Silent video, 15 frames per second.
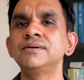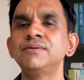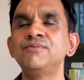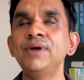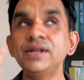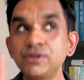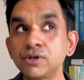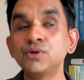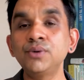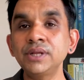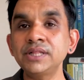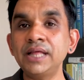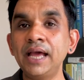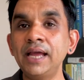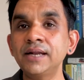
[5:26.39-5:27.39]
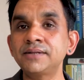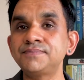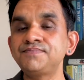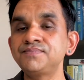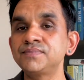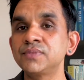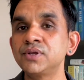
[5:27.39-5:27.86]
When you're doing that,
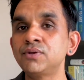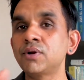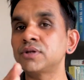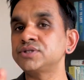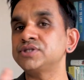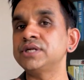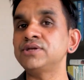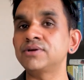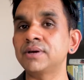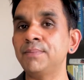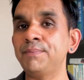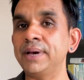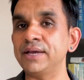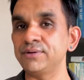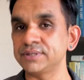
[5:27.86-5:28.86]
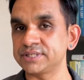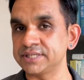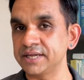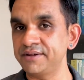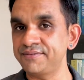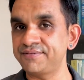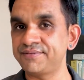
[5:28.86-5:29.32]
you'll also tend to compare
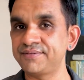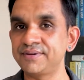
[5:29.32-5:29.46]
yourself